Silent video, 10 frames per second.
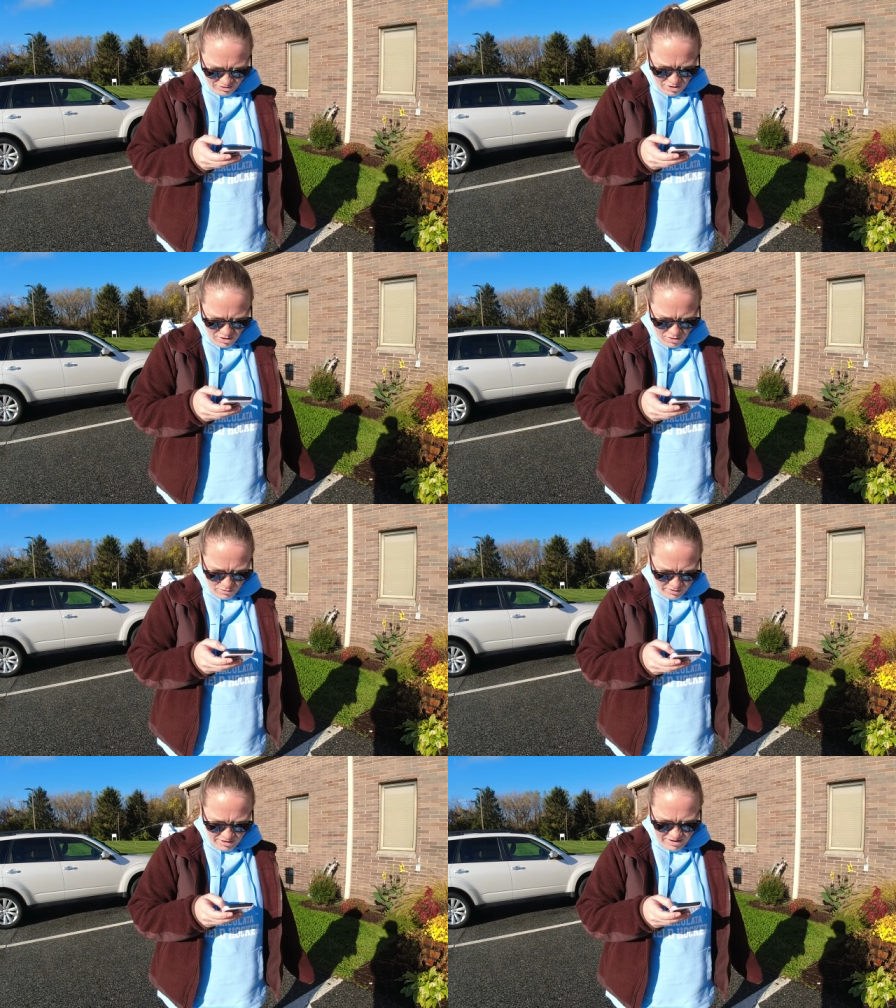
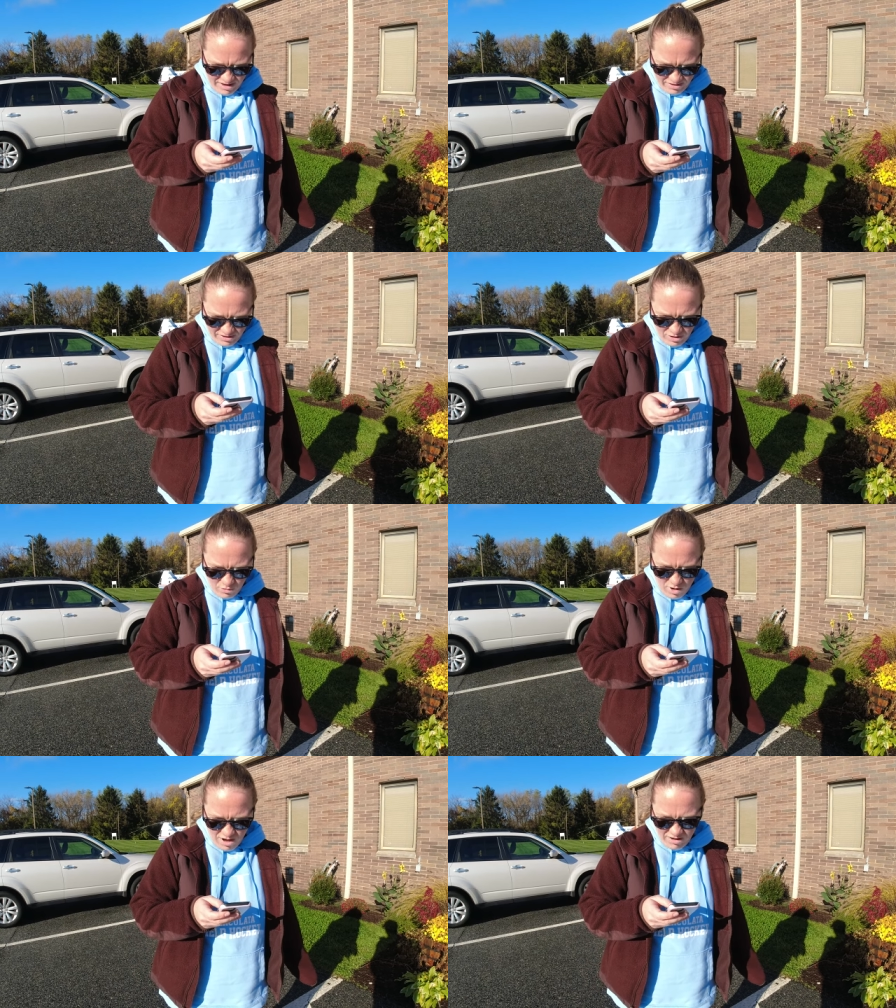So we're going to take a
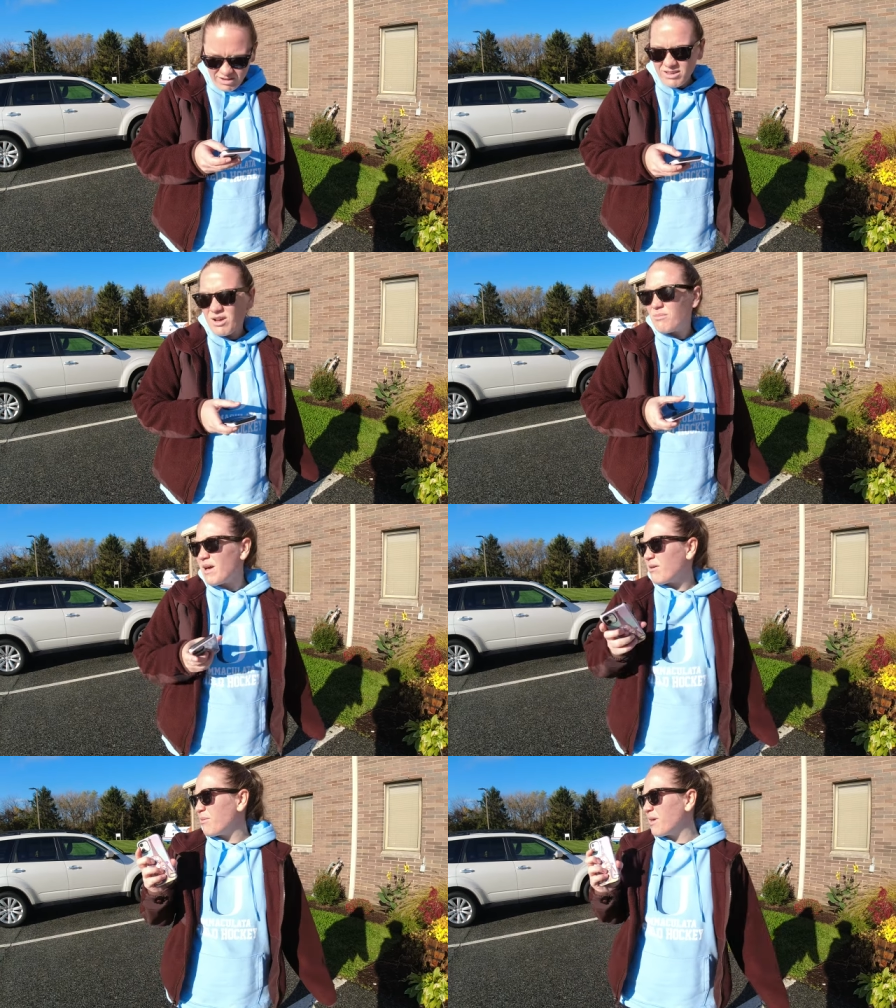little walk, come
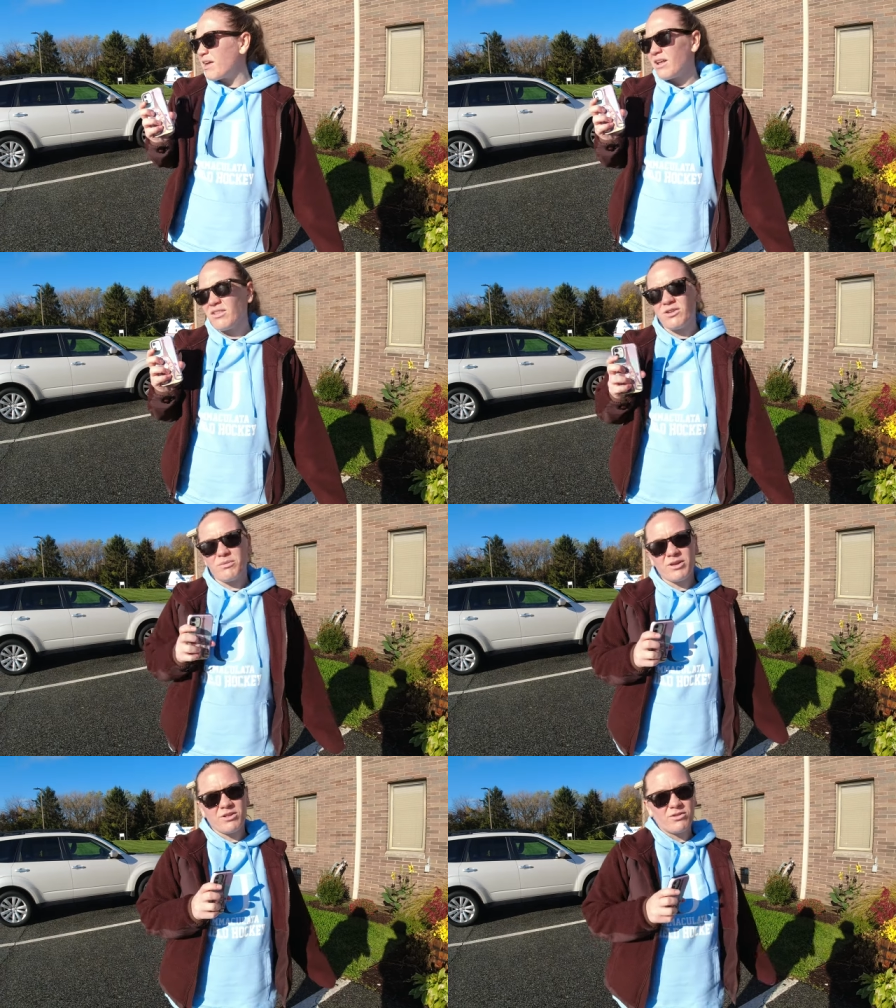back when we get a
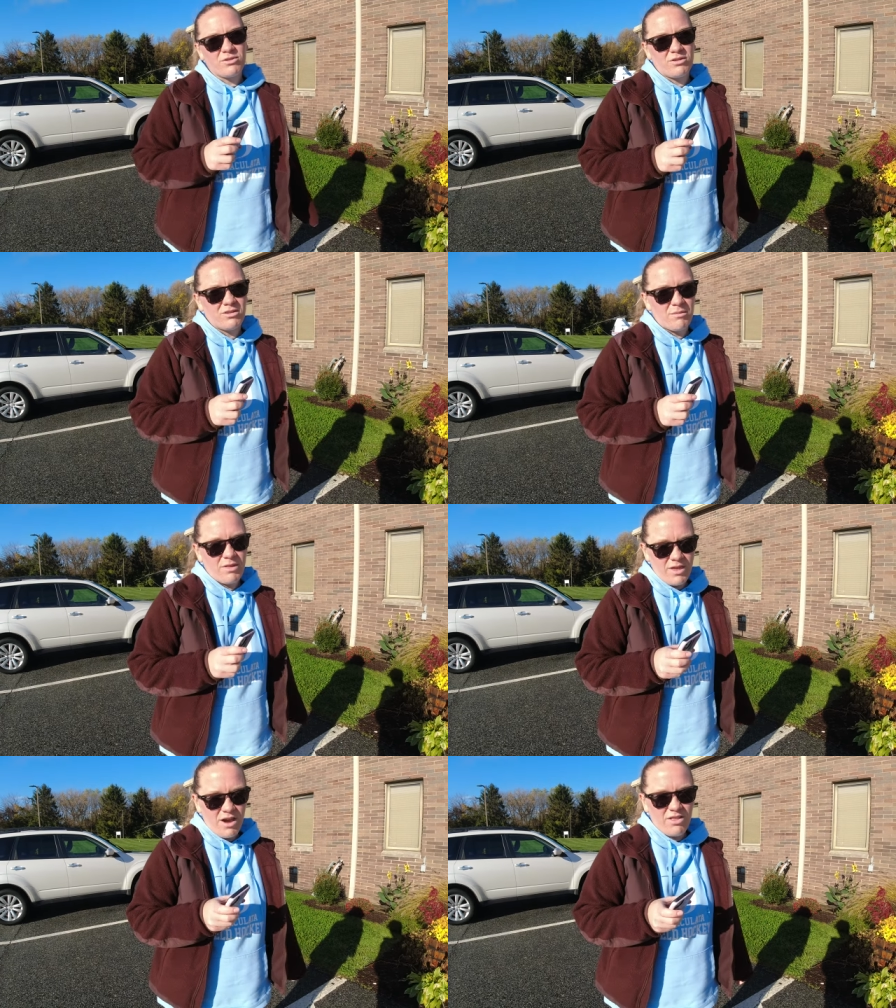little bit closer to
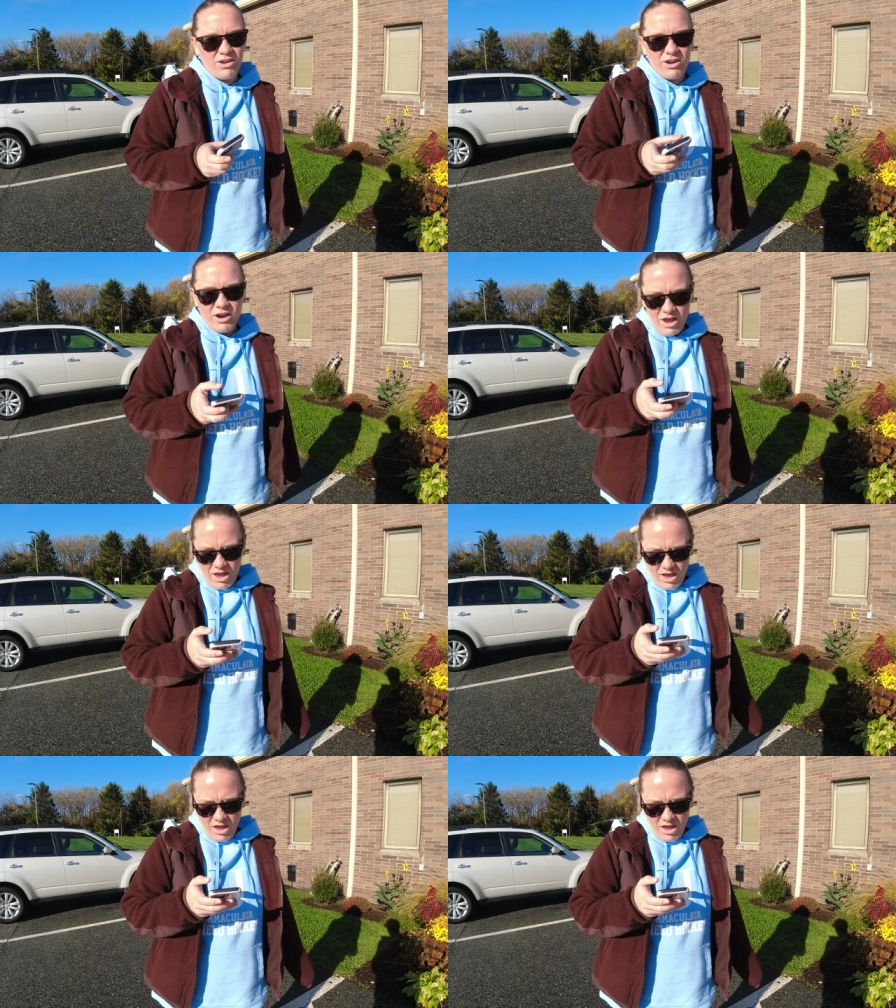some of the other